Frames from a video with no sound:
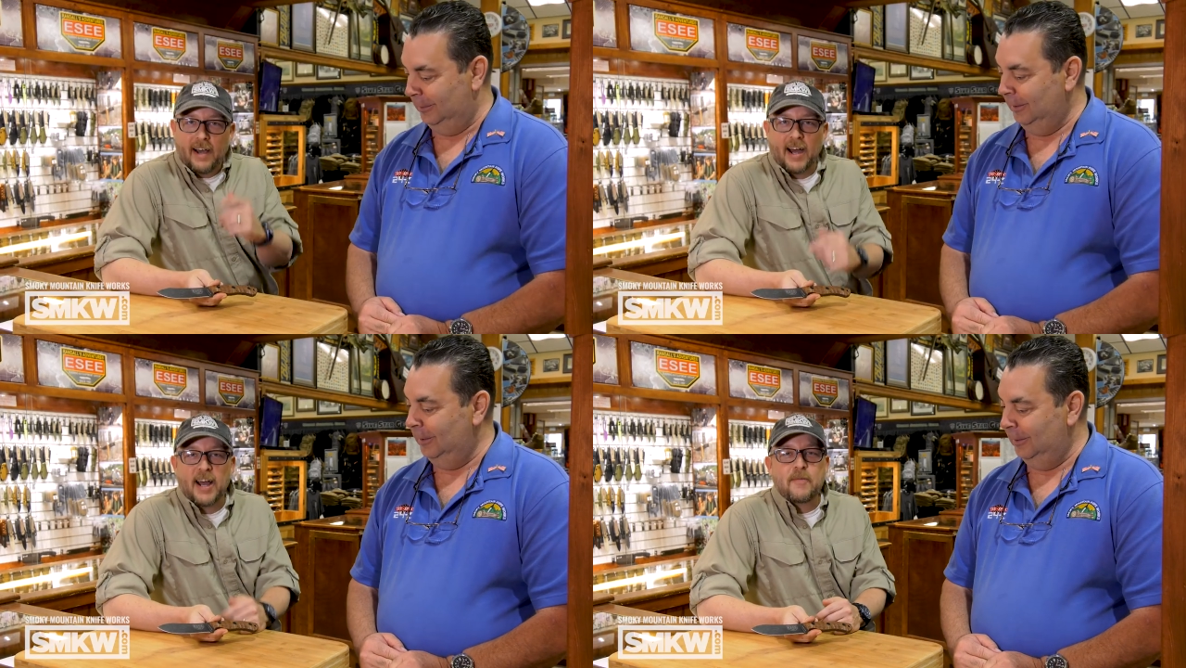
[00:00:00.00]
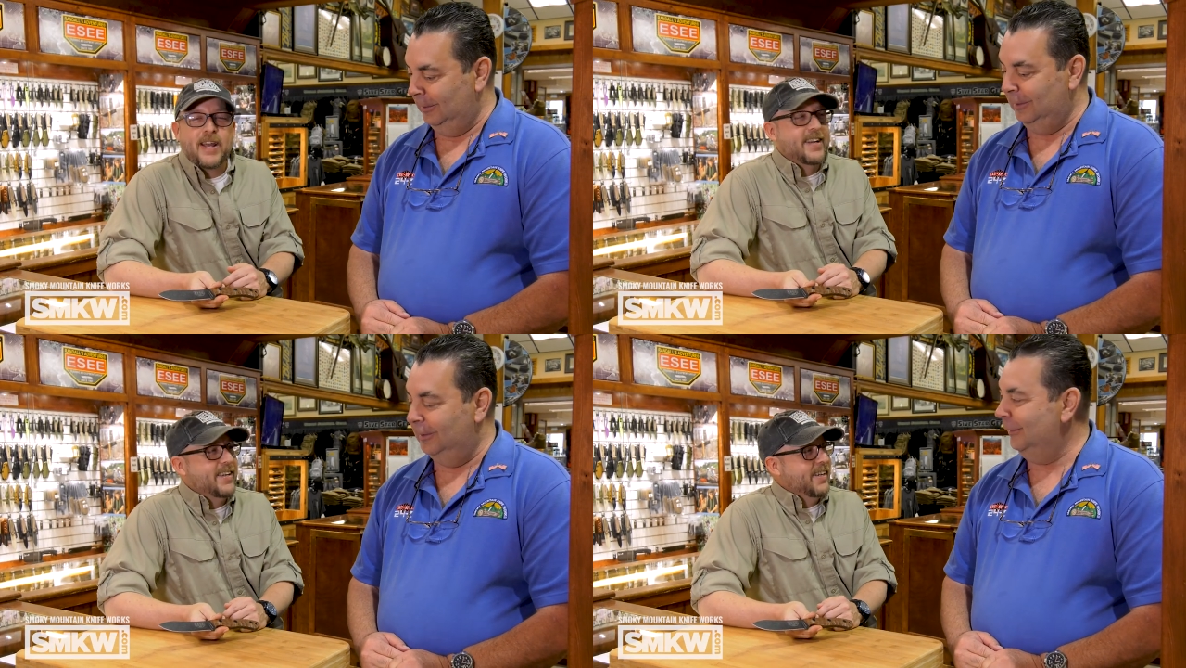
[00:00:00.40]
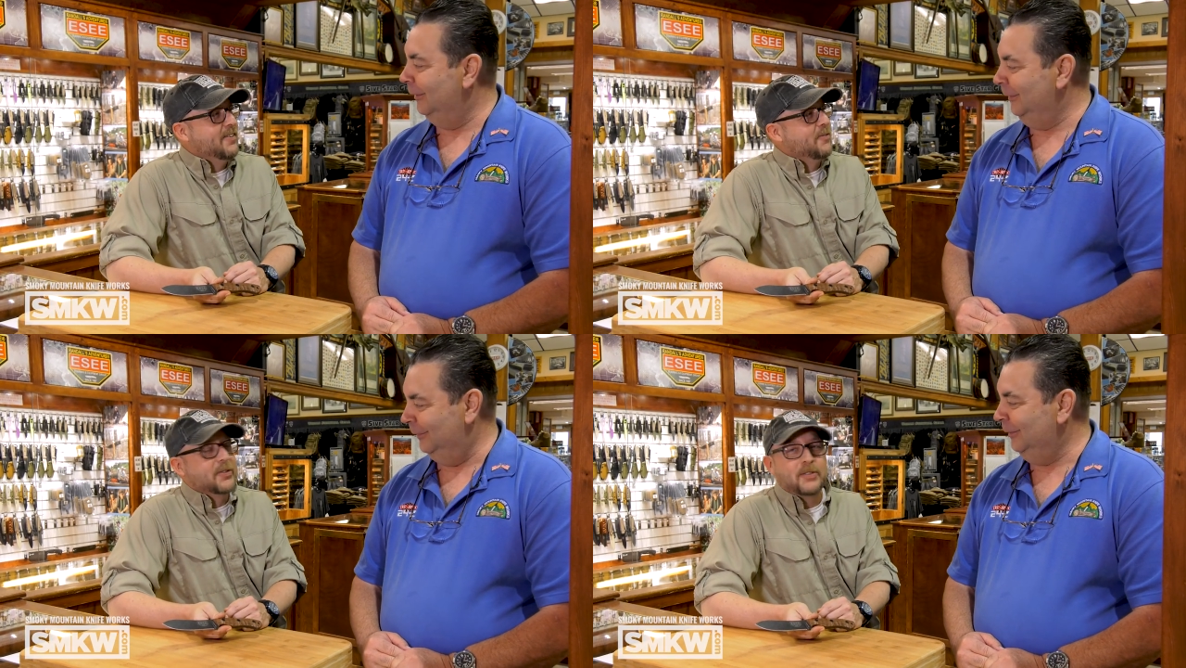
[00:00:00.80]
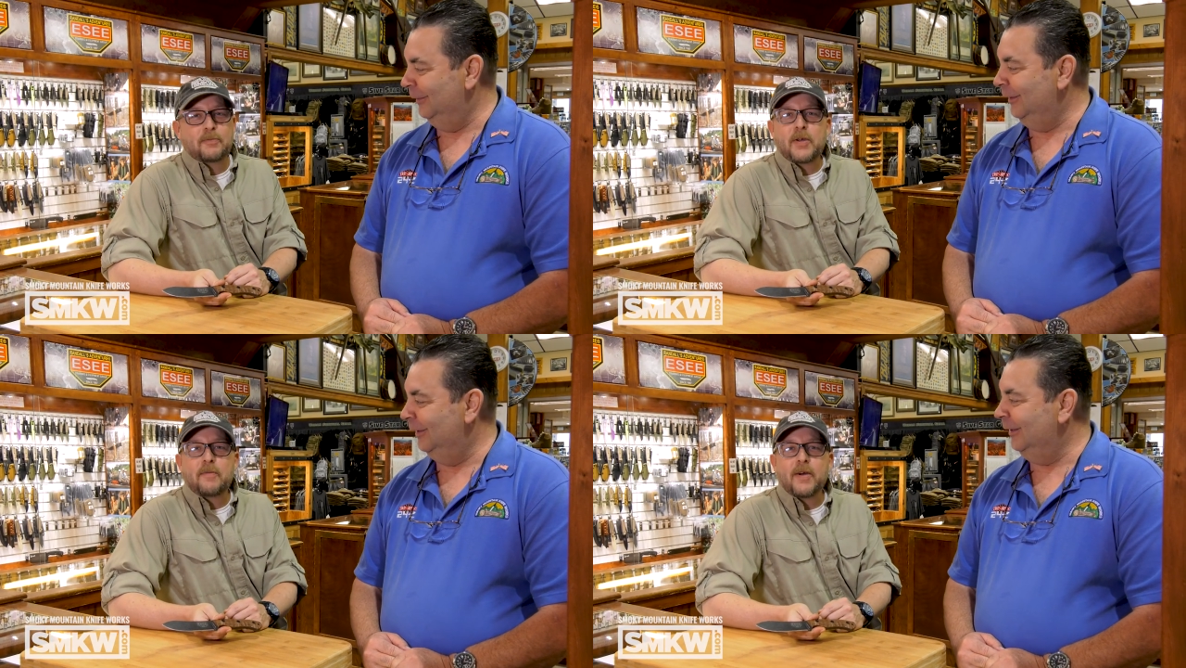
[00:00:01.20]
Speaker 1: I'm Andy with
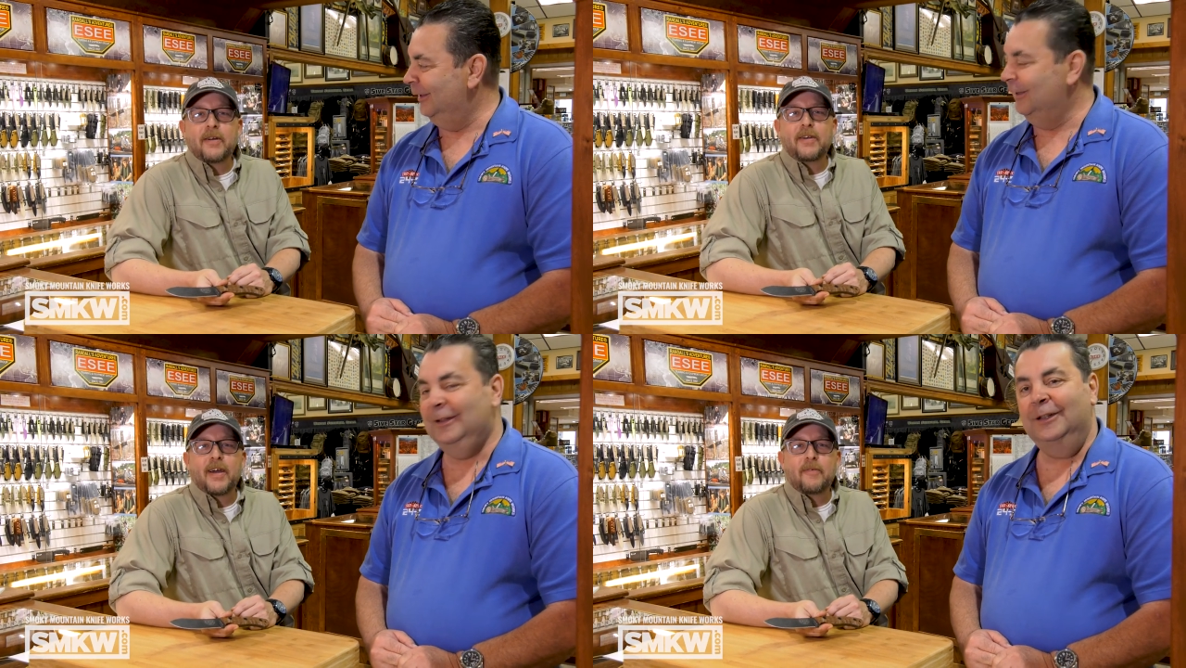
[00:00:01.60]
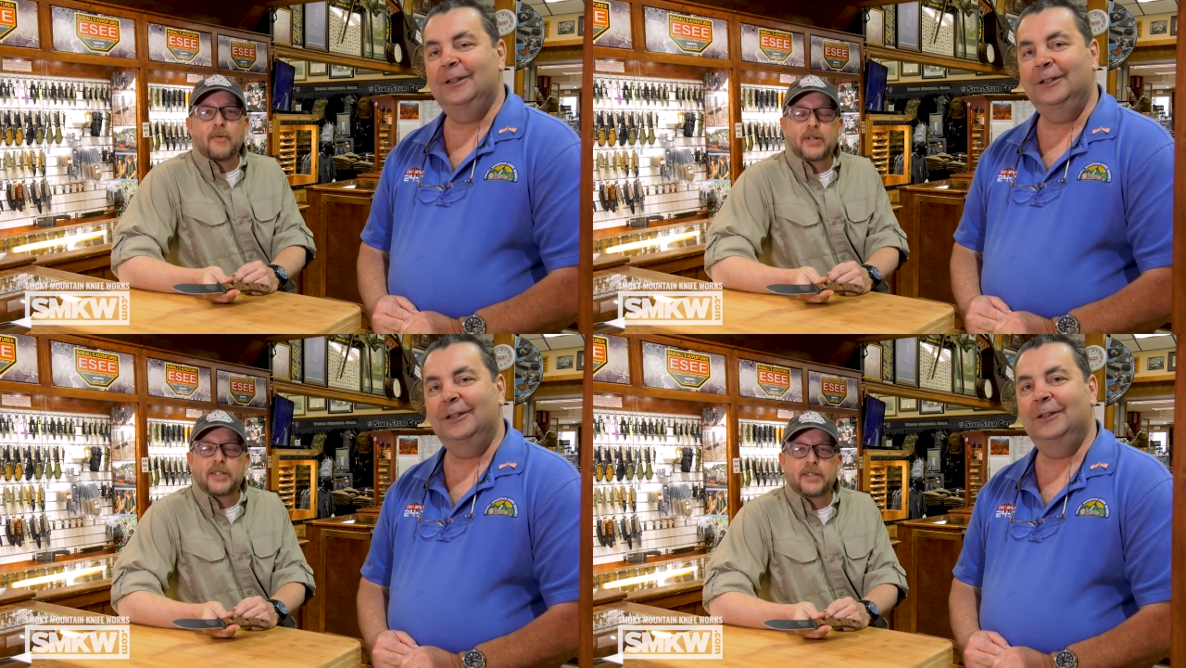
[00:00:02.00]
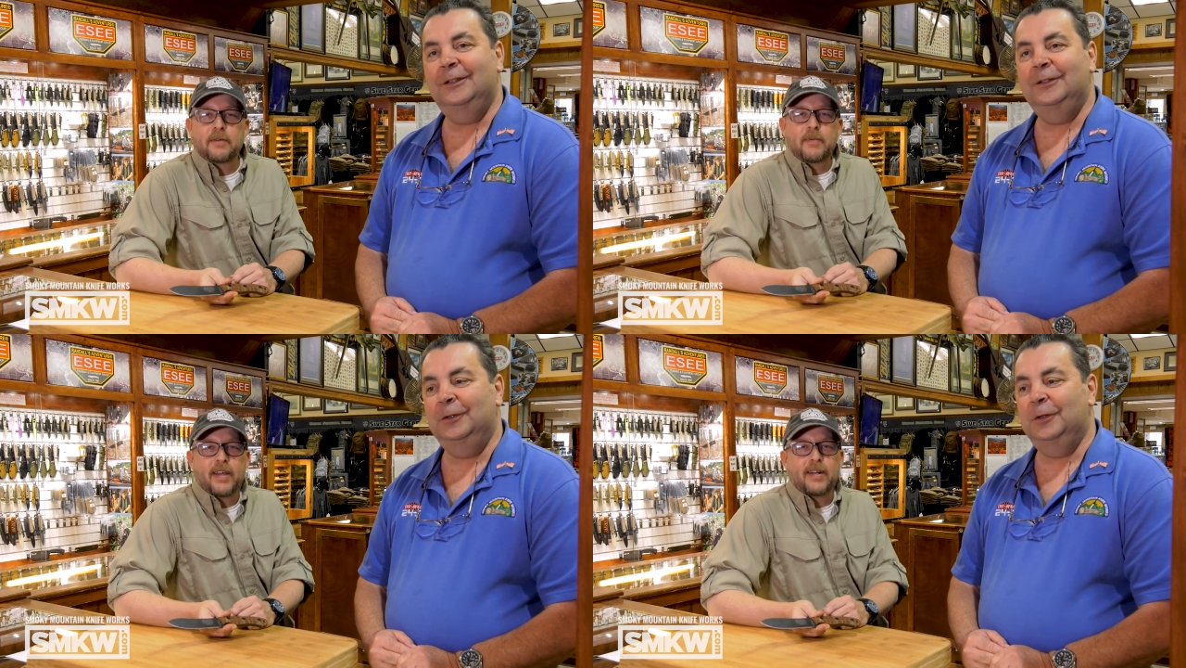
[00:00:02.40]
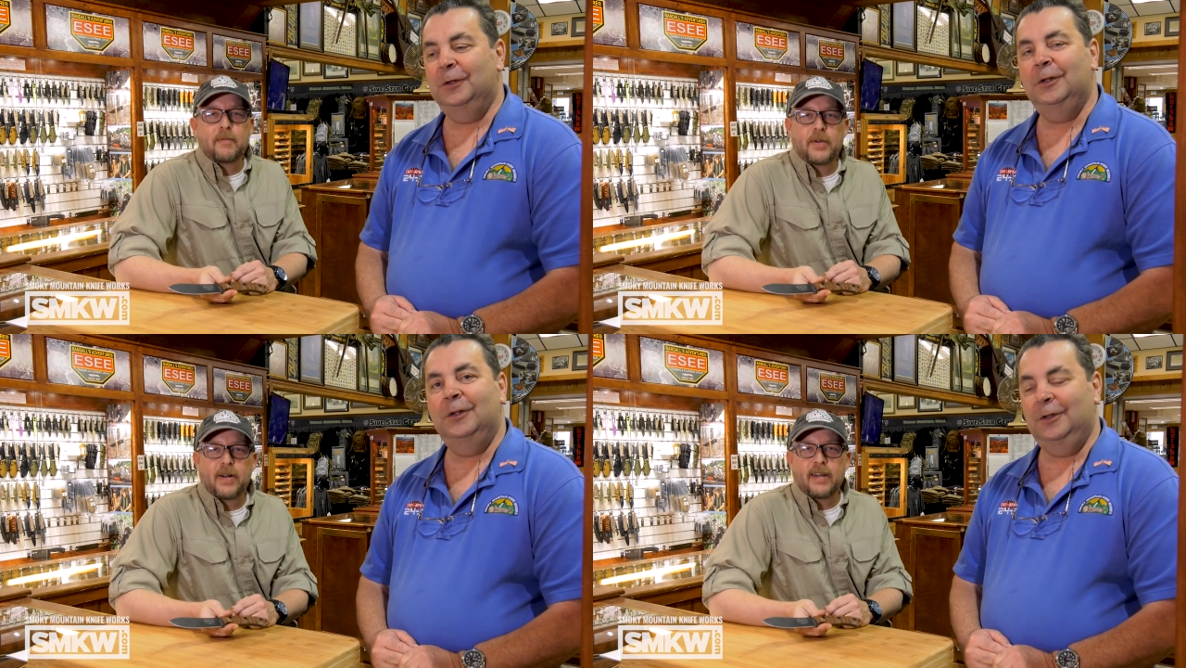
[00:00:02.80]
Smoky Mountain Knife Works,
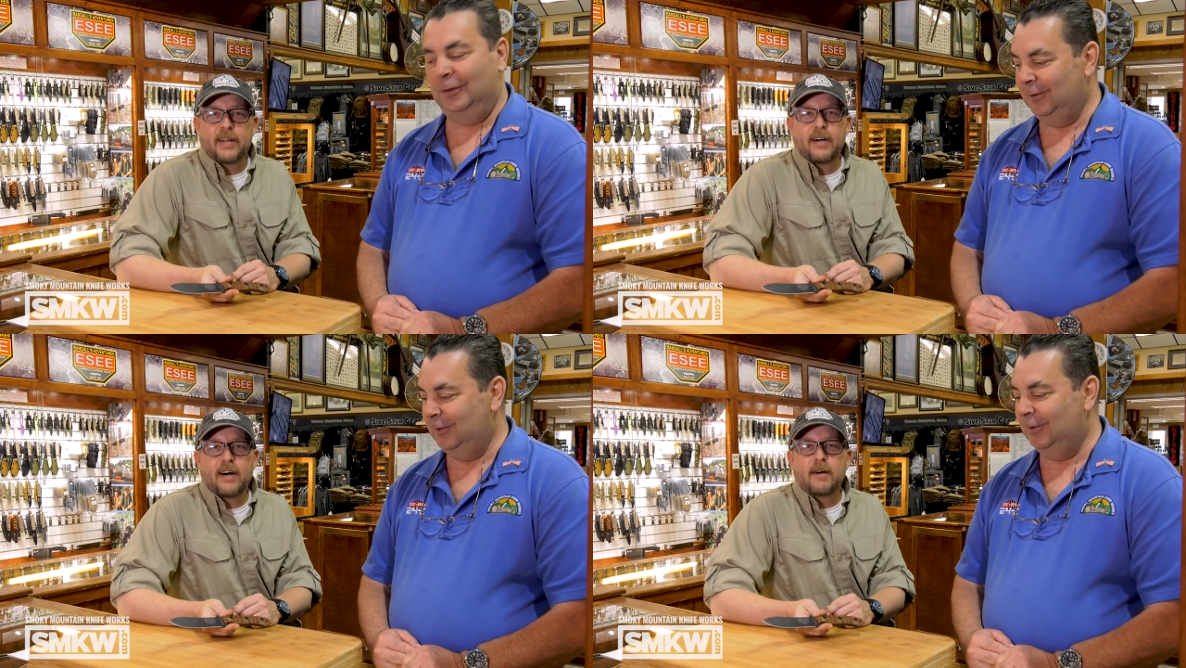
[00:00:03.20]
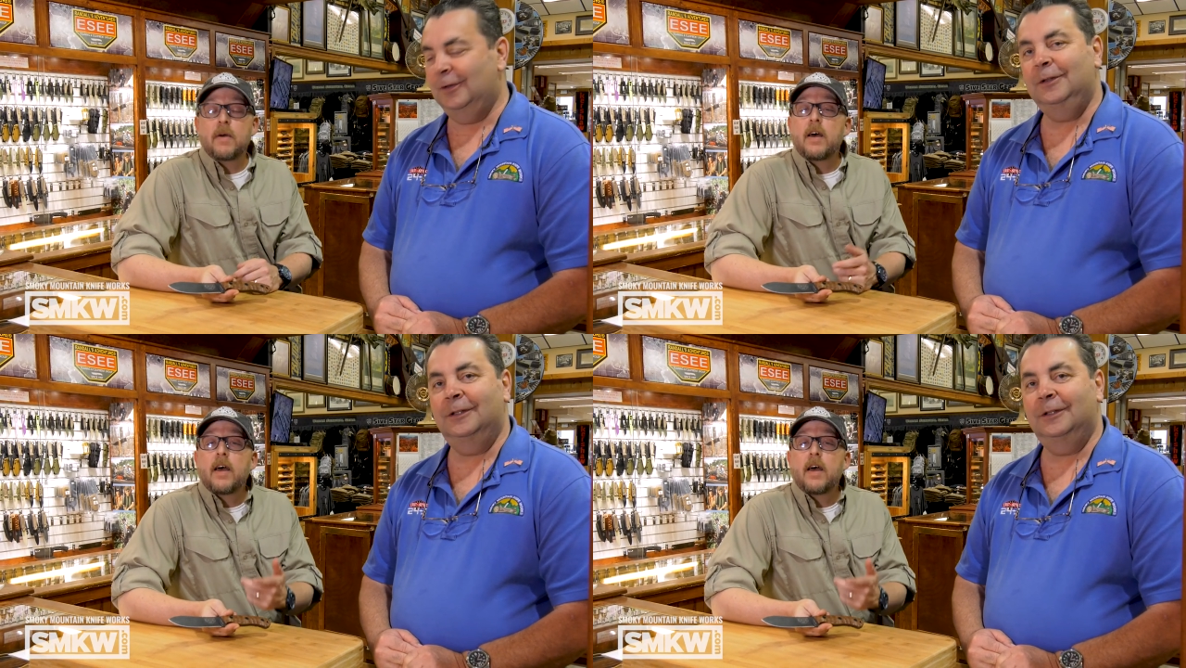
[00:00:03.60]
smkw.com.